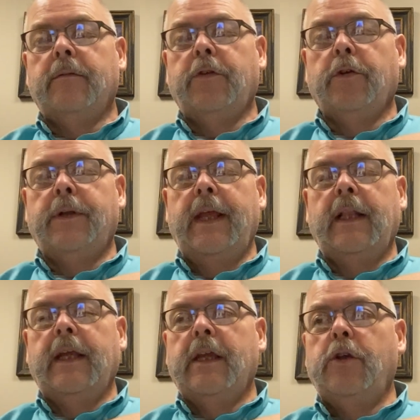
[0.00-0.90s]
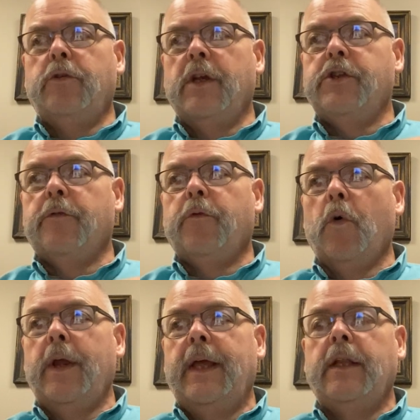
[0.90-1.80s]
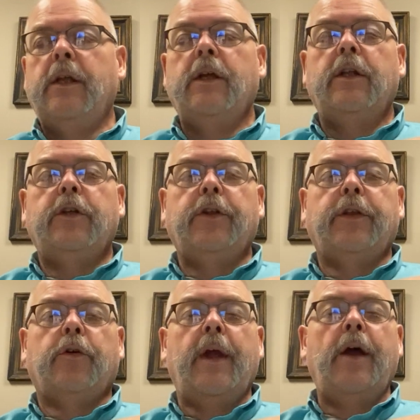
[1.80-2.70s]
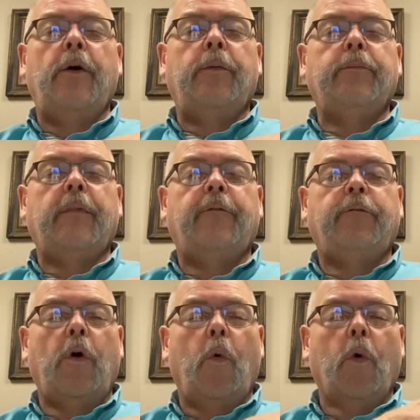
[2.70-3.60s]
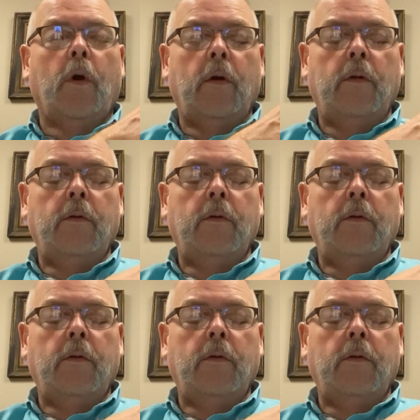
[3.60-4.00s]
you're kneeling and you touch your forehead to the ground before